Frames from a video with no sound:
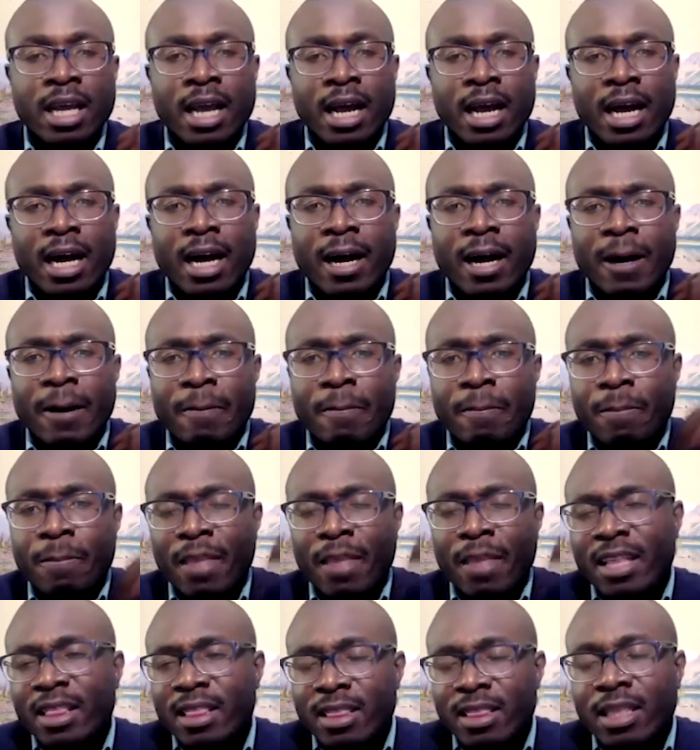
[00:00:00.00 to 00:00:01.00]
Um,
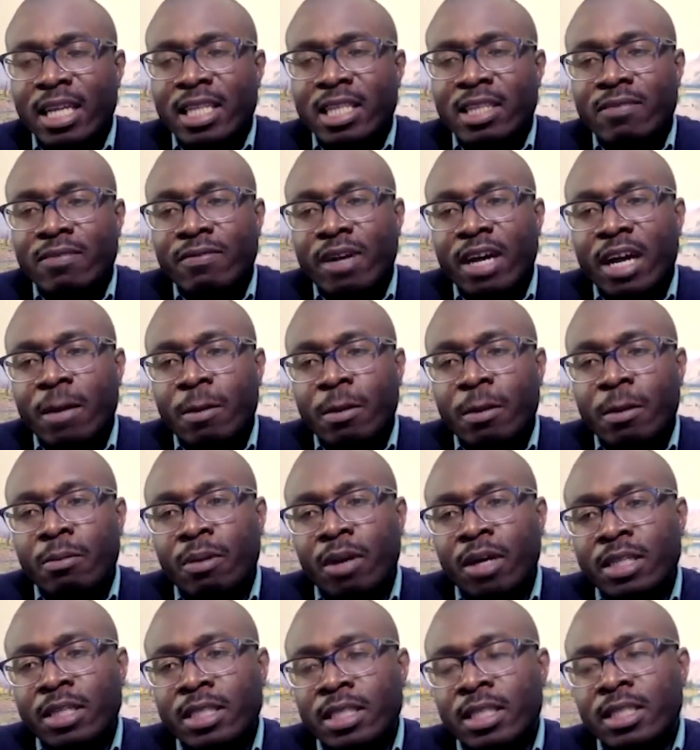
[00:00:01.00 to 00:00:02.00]
and that's a viable
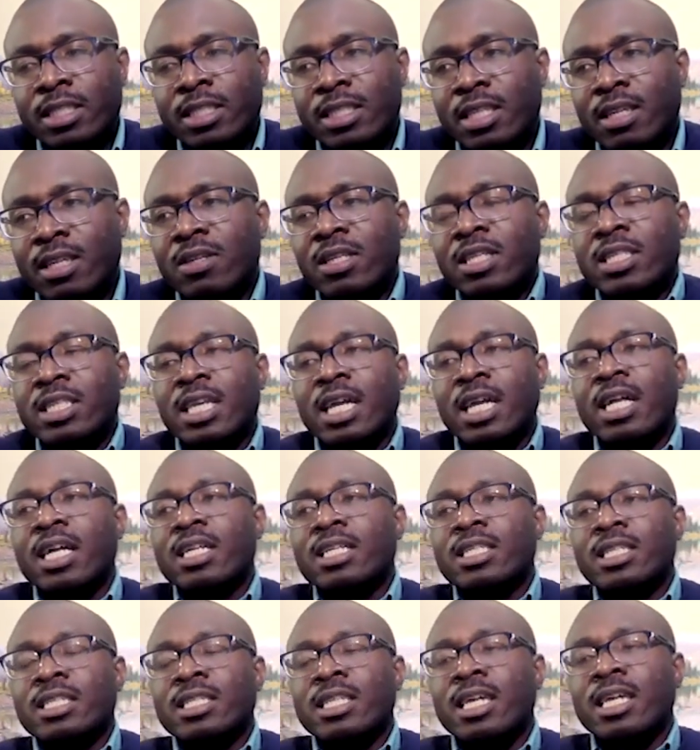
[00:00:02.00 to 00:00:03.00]
process. The only
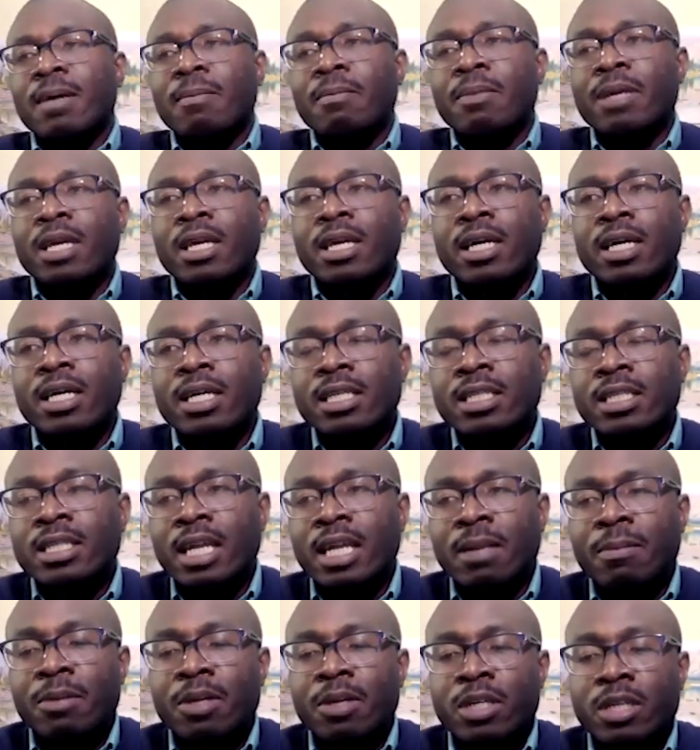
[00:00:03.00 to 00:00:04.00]
challenge is that because
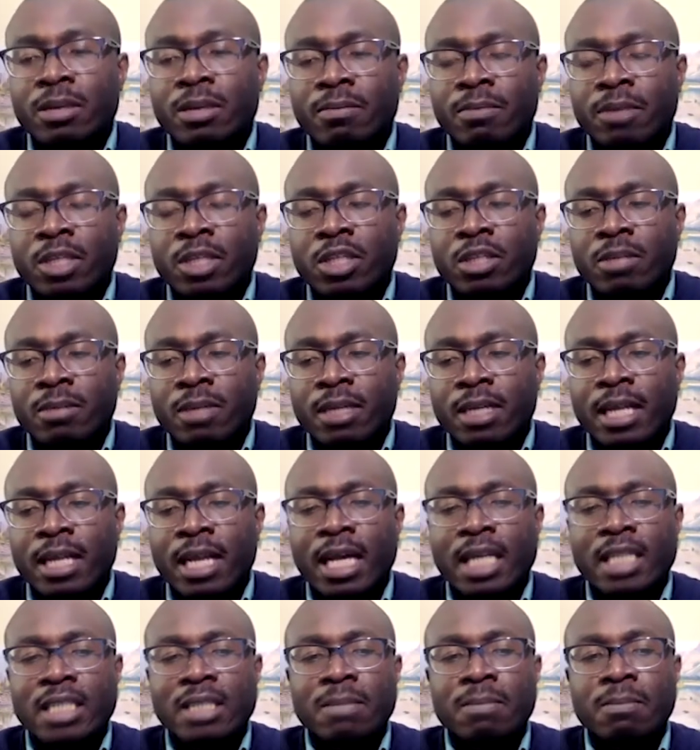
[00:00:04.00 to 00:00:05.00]
Alberta bitumen
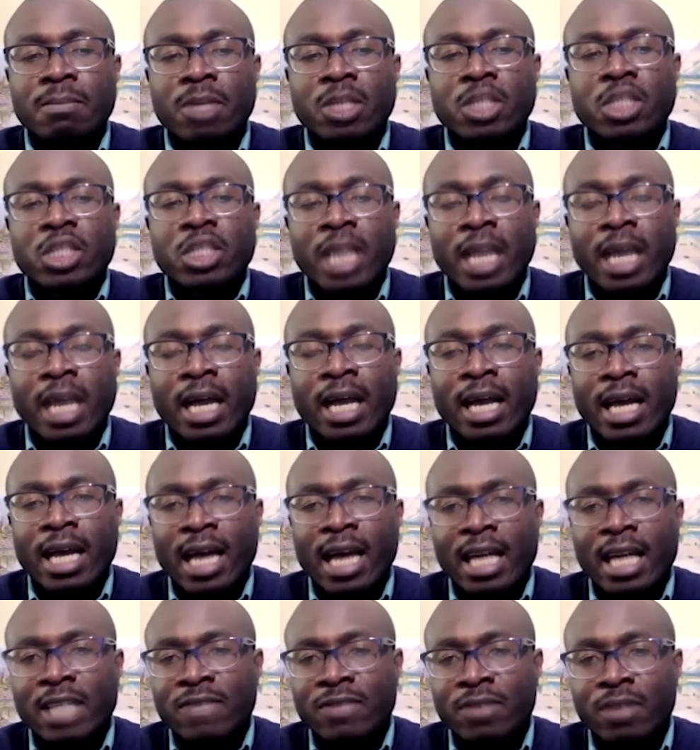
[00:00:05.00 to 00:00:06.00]
has a much higher
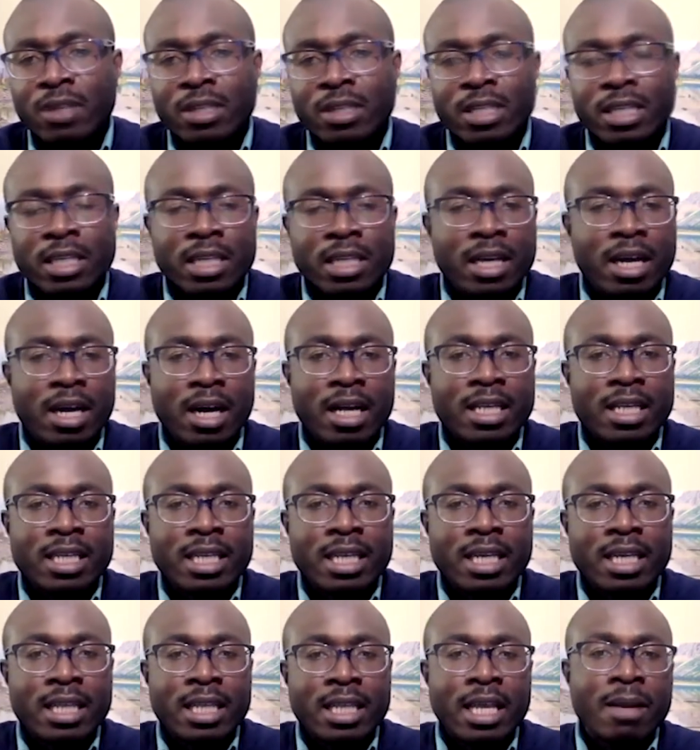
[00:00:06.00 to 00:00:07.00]
asphaltene
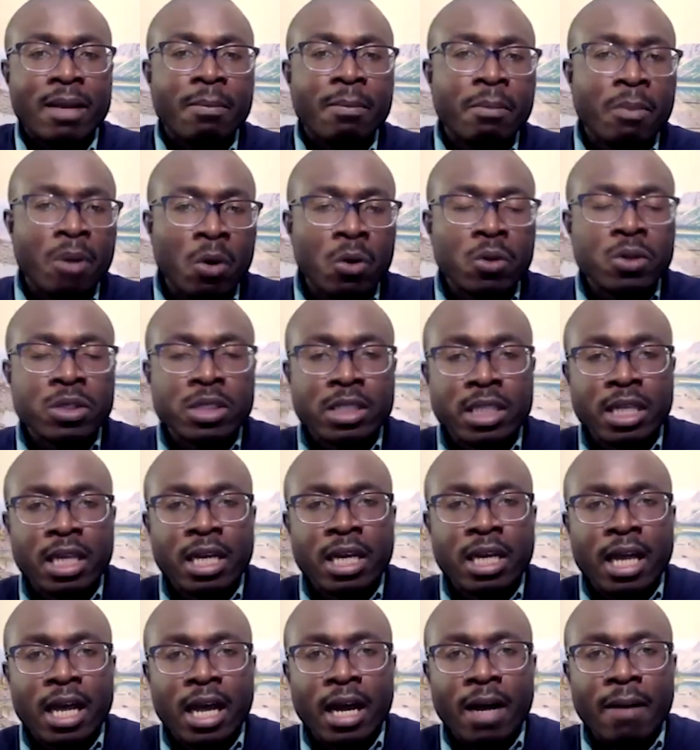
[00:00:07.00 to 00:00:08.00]
content than most
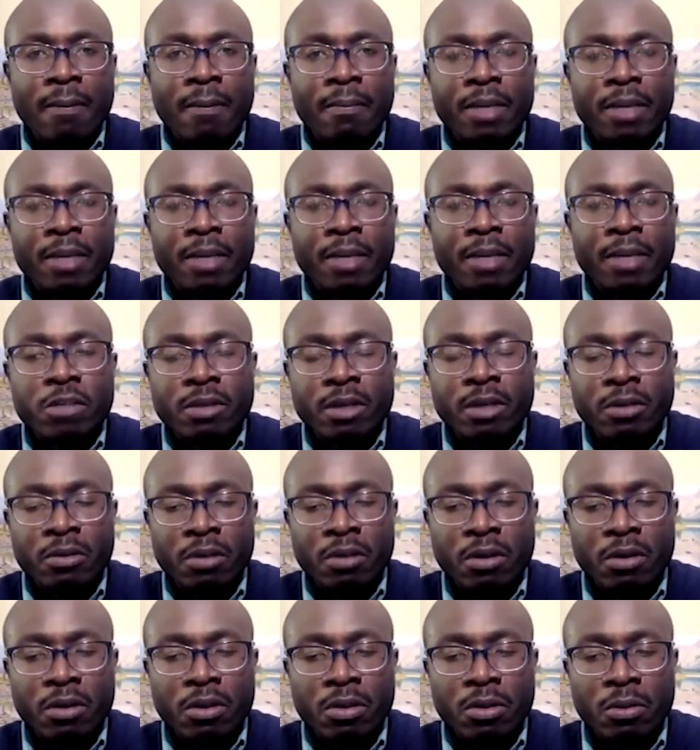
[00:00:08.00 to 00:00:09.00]
um, bitumen
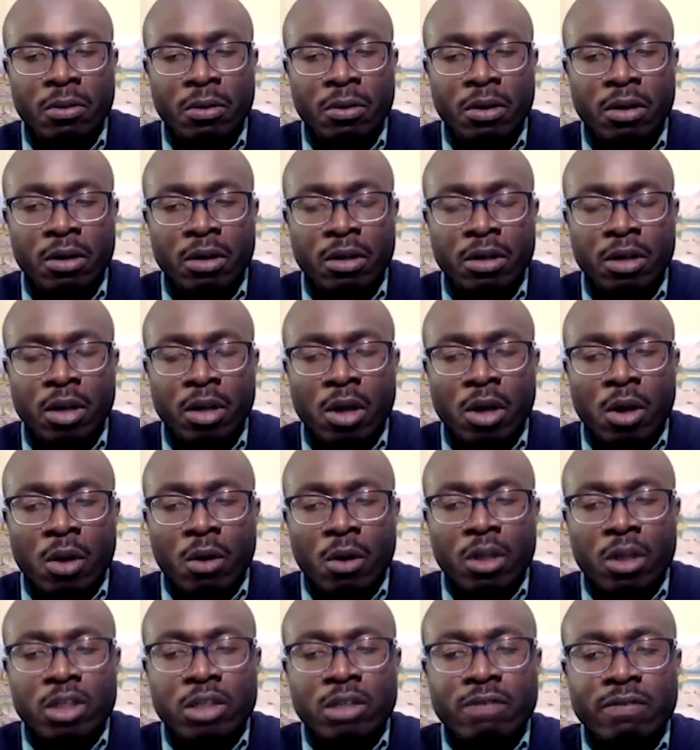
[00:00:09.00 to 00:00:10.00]
around the world,
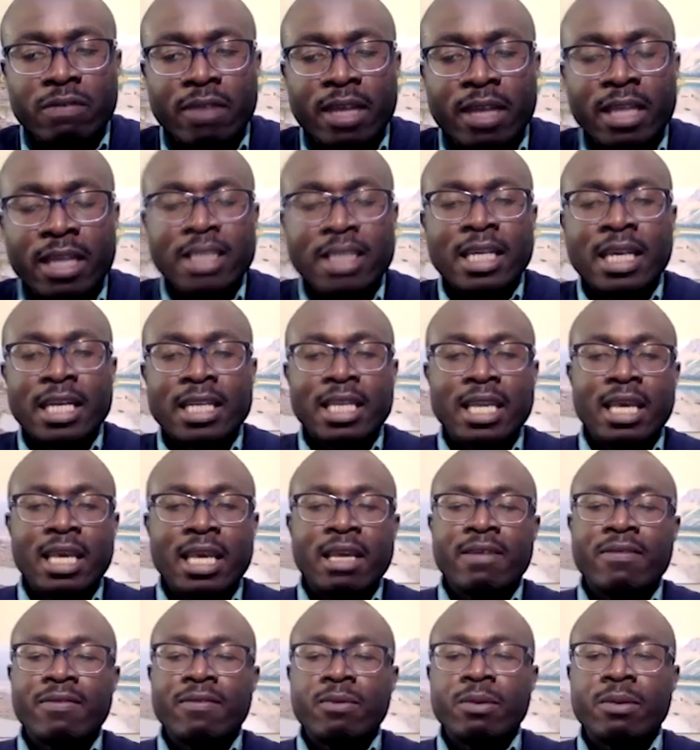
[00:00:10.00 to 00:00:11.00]
what you find is that
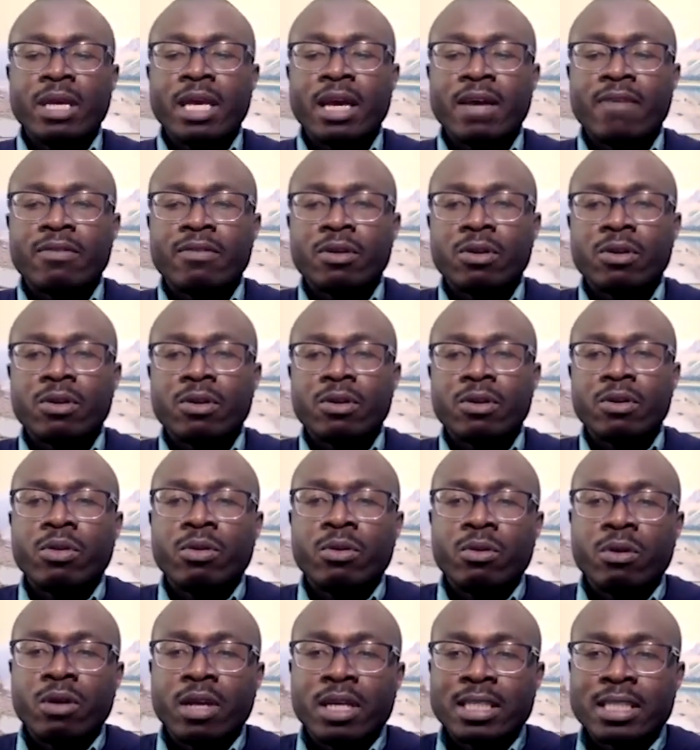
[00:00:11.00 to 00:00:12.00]
if we have to
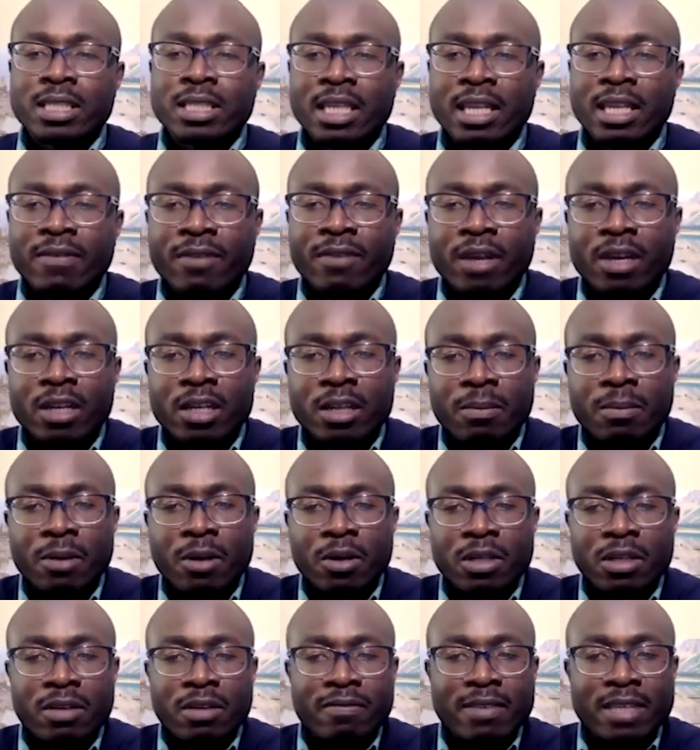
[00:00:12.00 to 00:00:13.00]
go through a significant
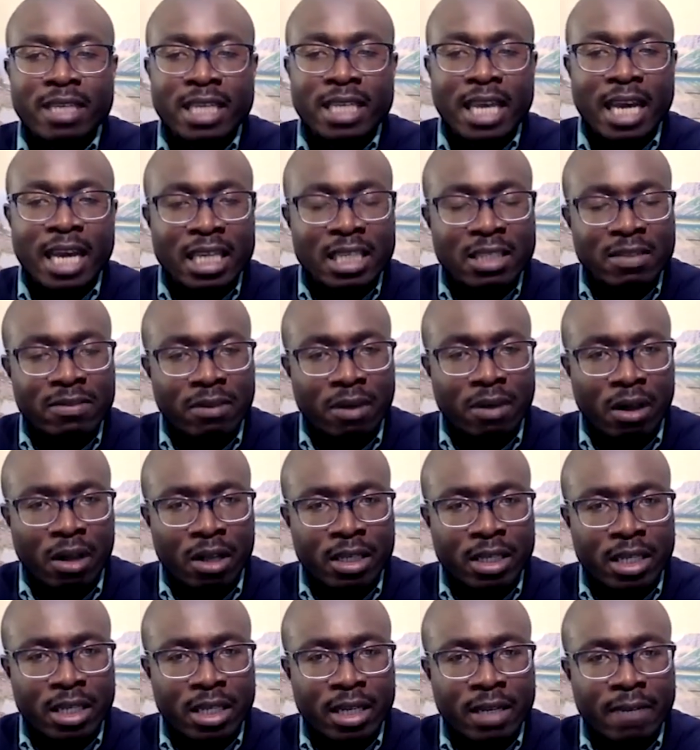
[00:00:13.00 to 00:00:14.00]
amount of
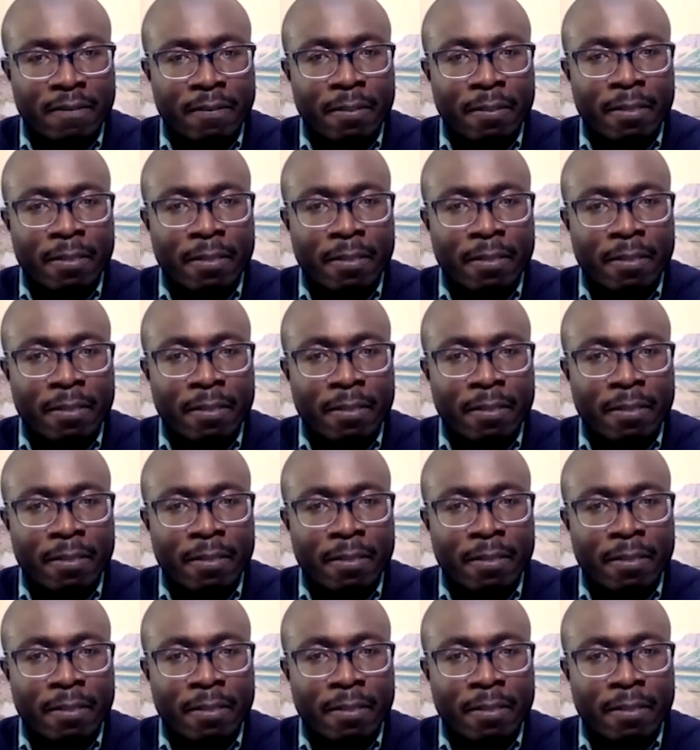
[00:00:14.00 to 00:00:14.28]
deasphalting,